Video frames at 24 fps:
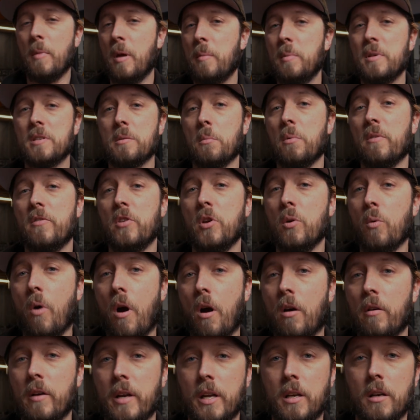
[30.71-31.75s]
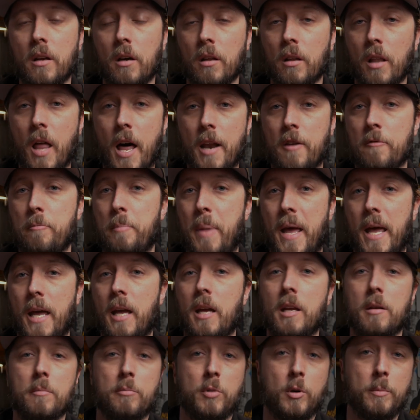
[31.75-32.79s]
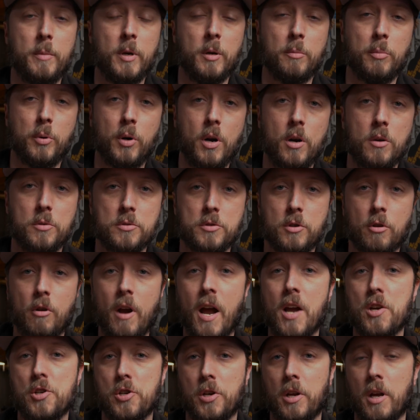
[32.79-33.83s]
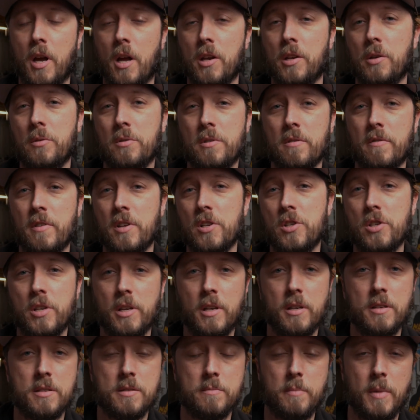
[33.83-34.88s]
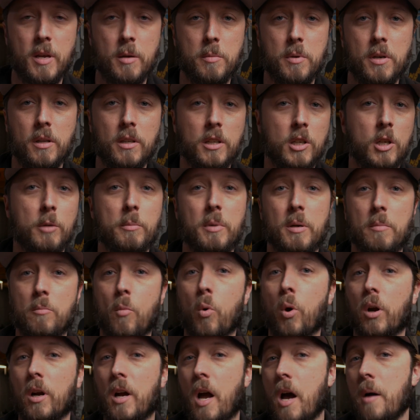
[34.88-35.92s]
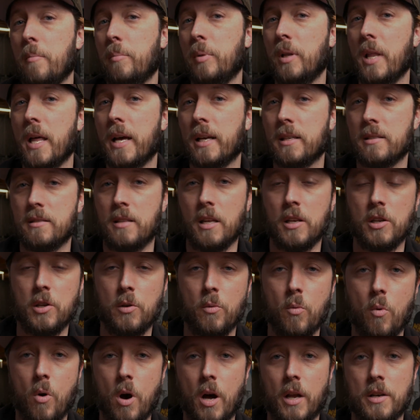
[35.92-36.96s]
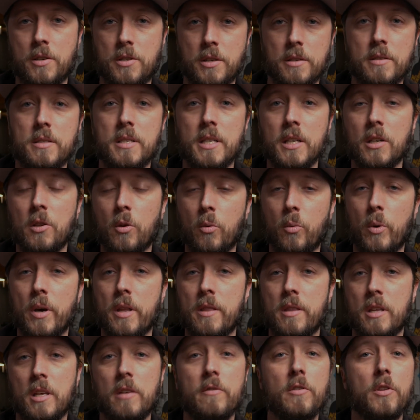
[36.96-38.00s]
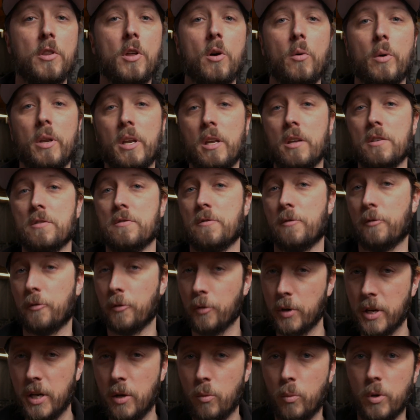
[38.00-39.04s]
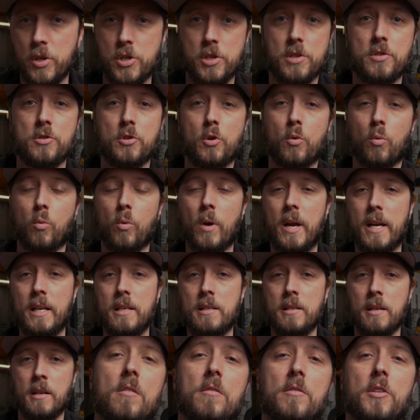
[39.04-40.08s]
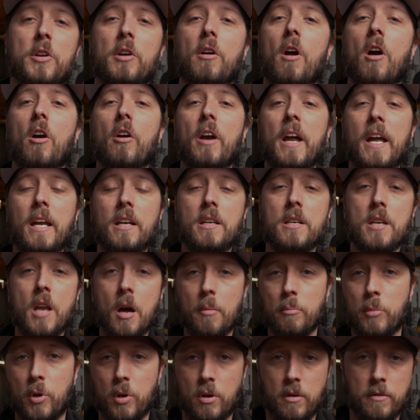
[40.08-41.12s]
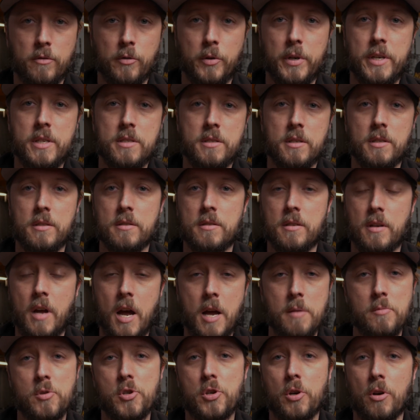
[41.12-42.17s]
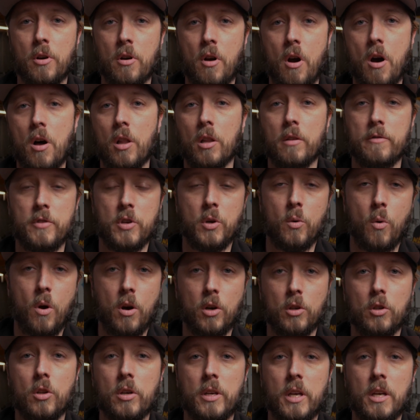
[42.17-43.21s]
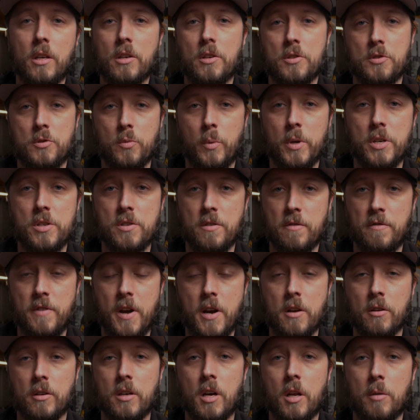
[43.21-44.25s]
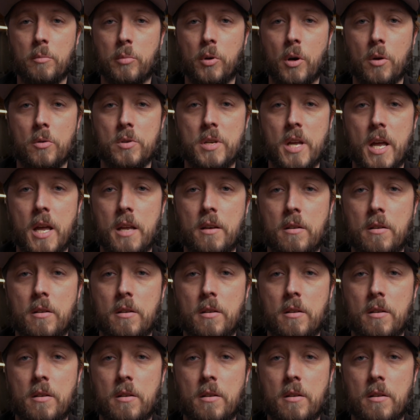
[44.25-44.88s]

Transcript: Maybe some of you are in a lot of pain. Premiere Pro is crashing on you. DaVinci is maybe a little bit more complex than you want to deal with, even though it is free, which is great. There are a number of reasons I'm sure all of you are looking to switch to Final Cut Pro X.